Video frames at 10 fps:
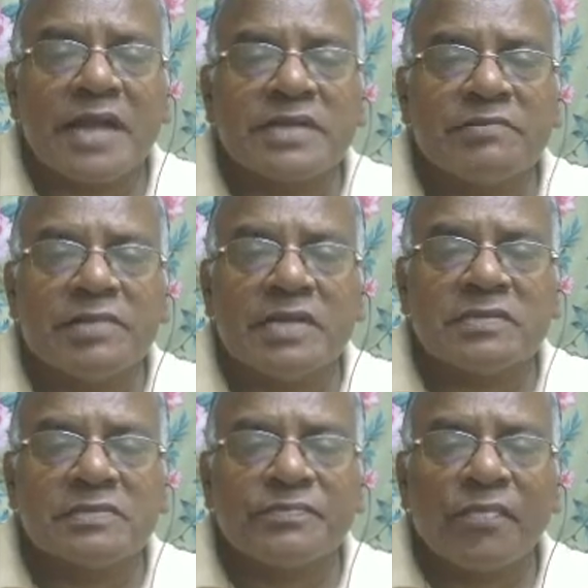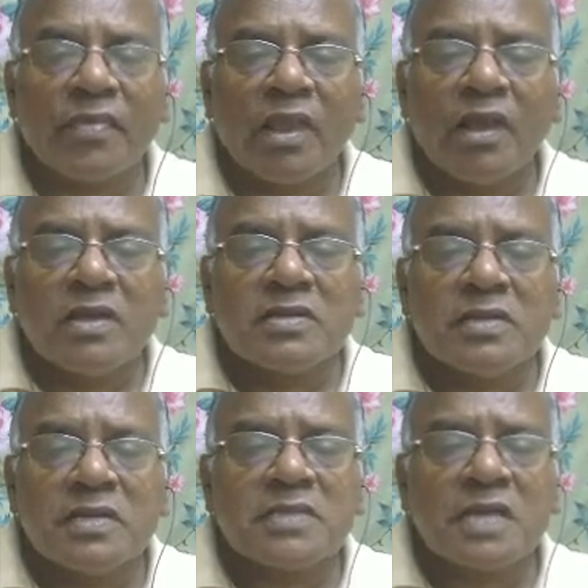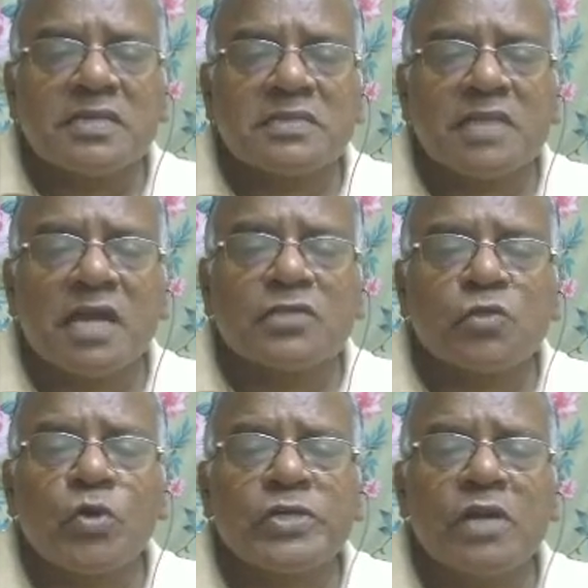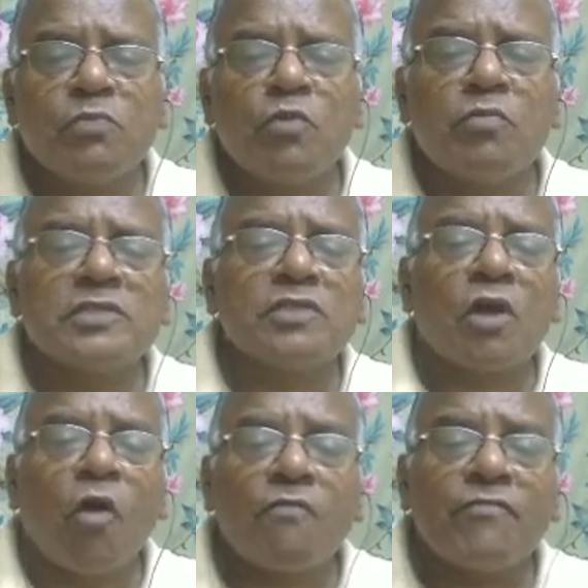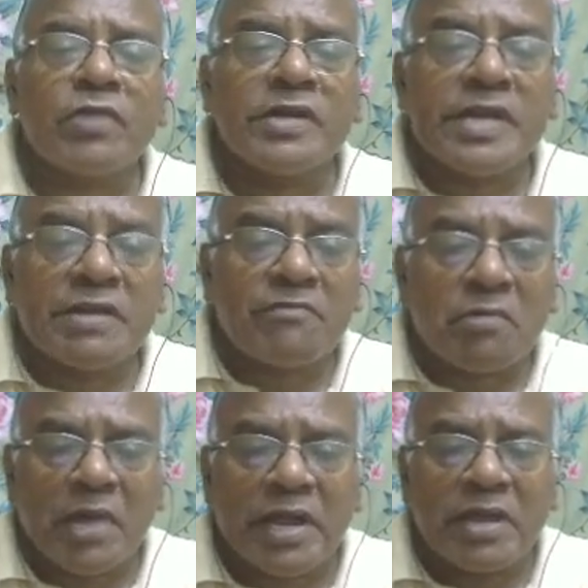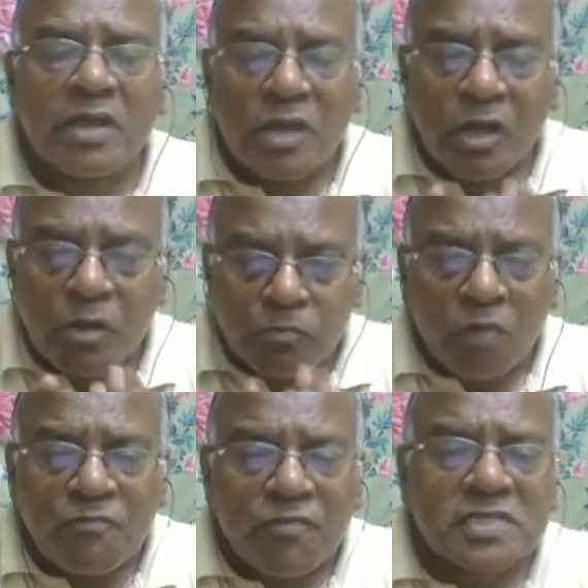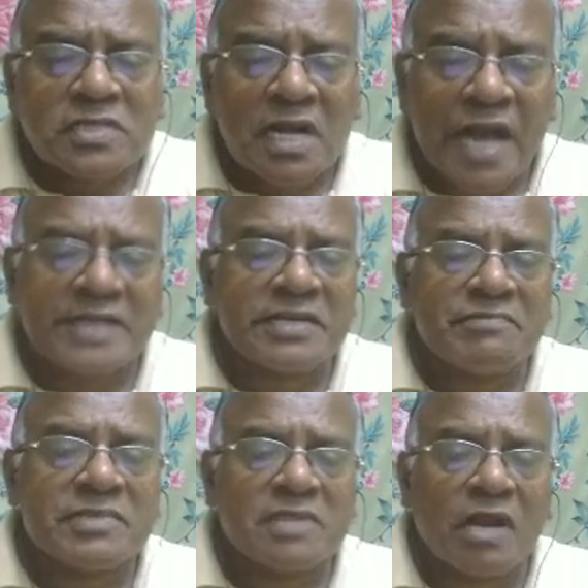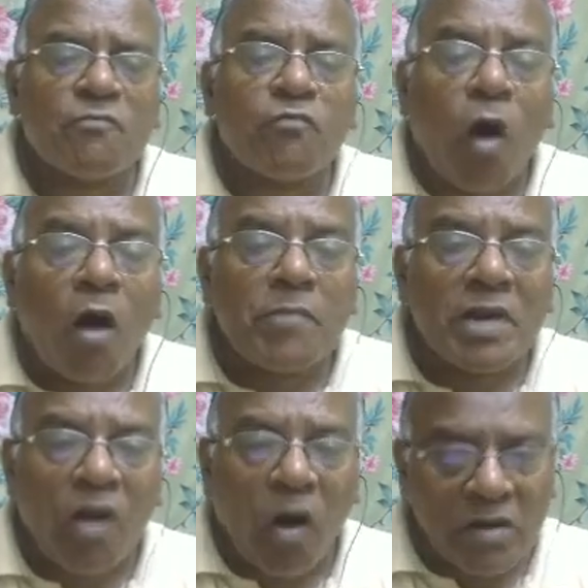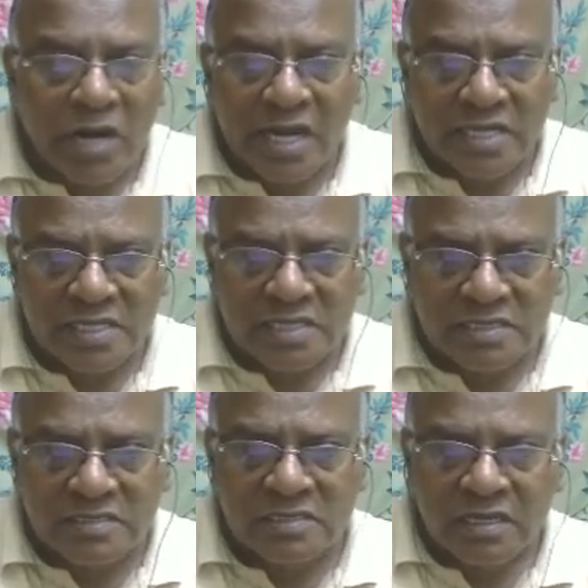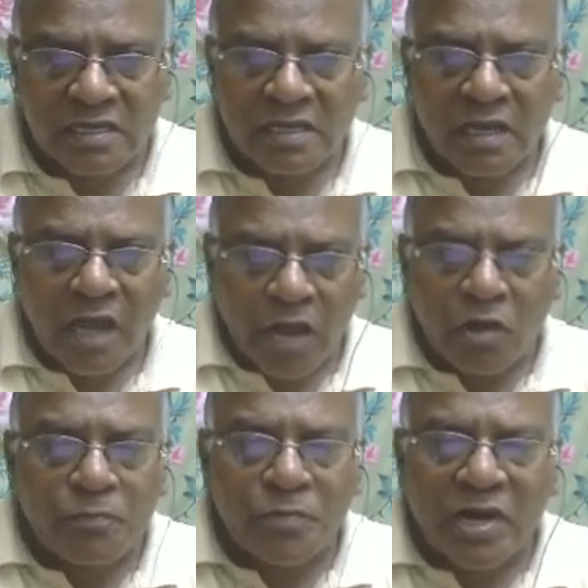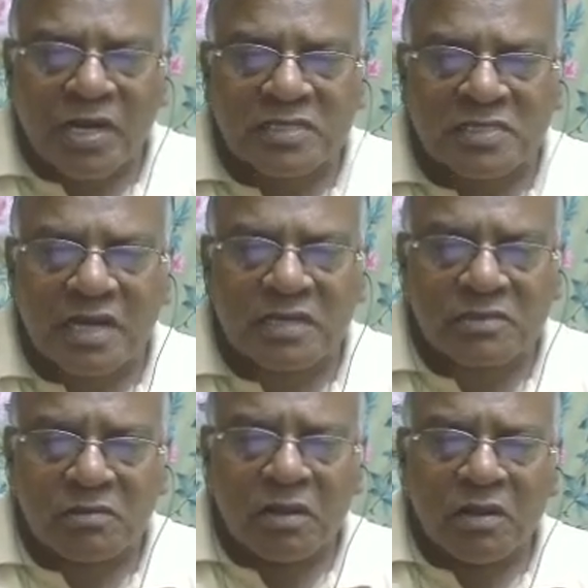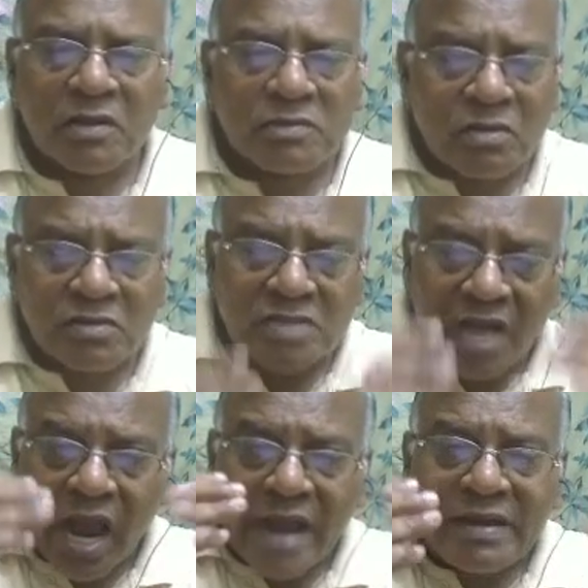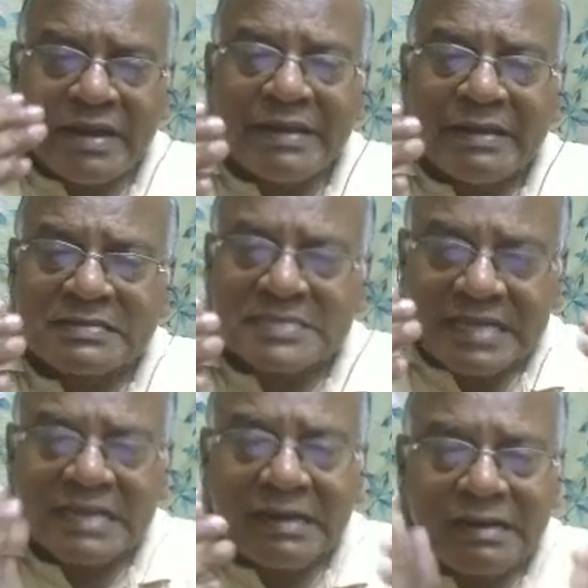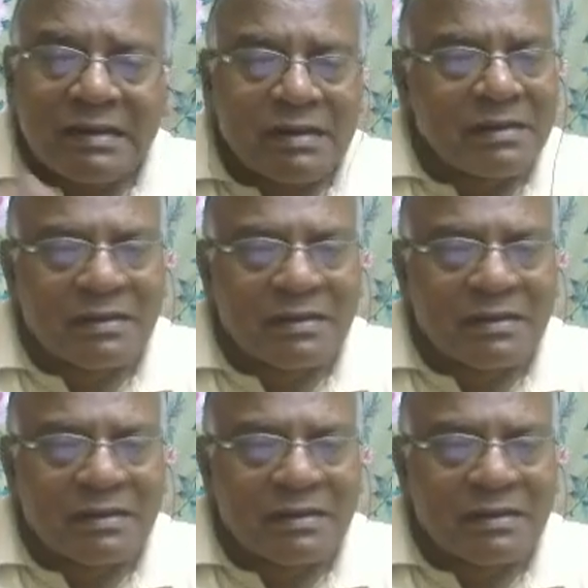activities. It suggests that social movements are often driven by professional activists and formal organizations. I hope you understand. So it's a highly skilled